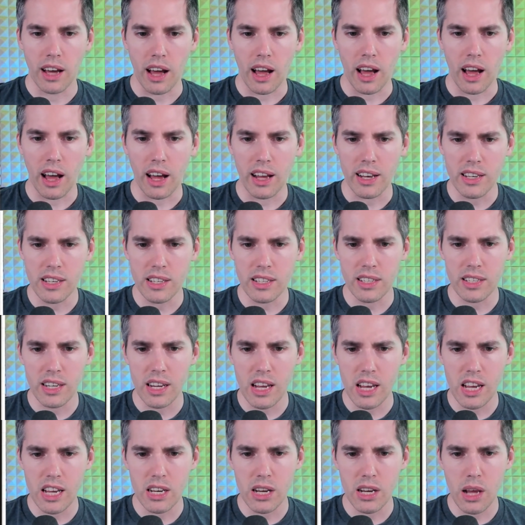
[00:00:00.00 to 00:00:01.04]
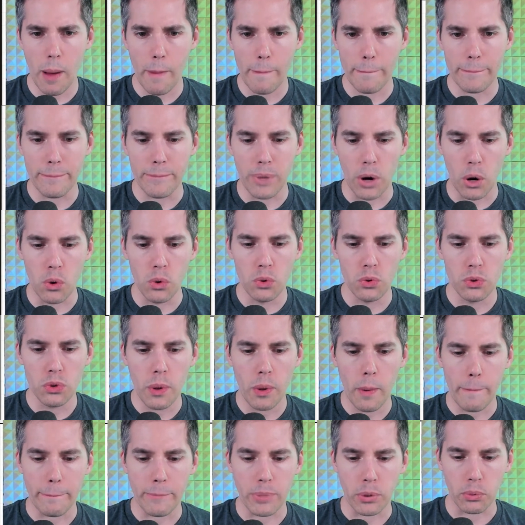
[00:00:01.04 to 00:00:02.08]
Hunted Bone
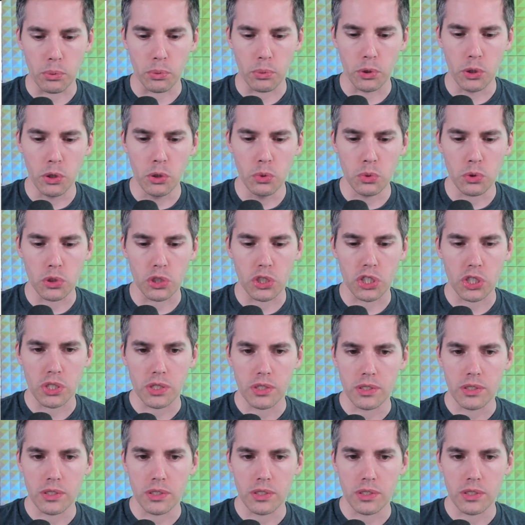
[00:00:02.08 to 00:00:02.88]
Brute.